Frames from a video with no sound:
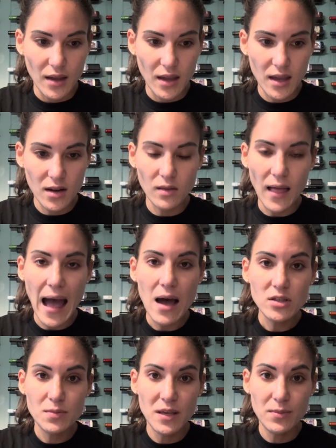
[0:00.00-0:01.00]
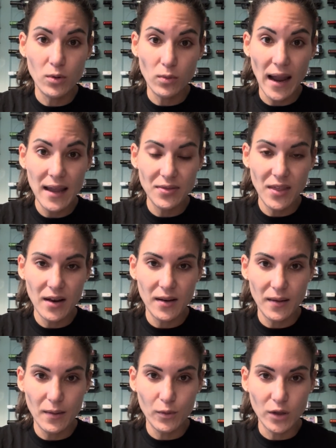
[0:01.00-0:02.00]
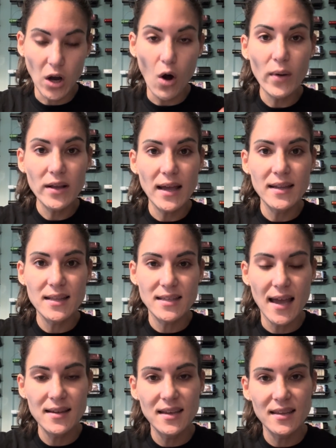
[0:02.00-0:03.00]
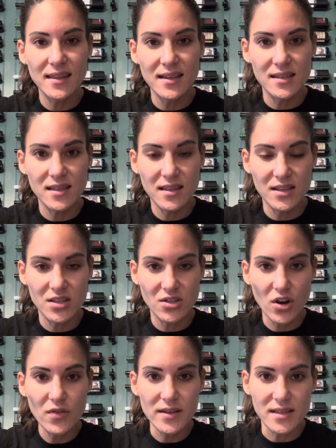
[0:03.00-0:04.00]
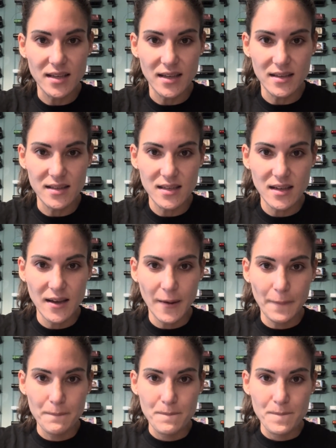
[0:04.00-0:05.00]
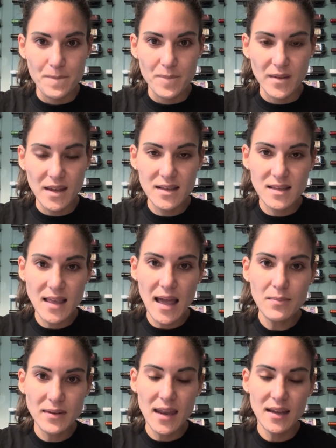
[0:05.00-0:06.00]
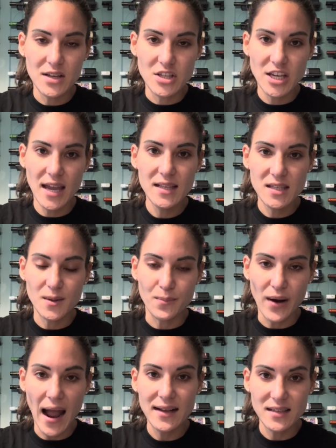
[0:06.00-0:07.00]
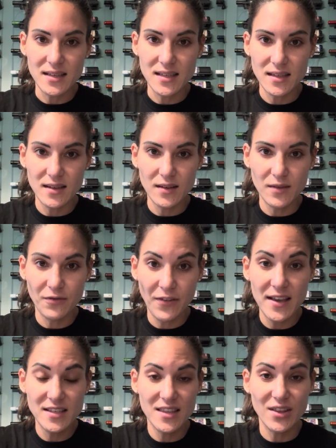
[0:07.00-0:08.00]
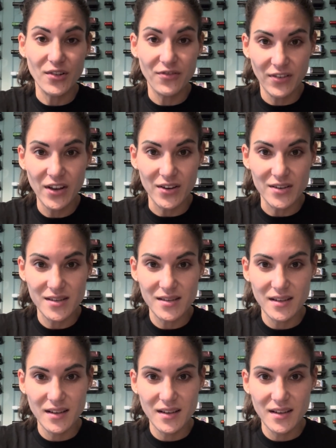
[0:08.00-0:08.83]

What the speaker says: it allows people, right? They're going and attending these services is them getting a chance to practice facing their fears,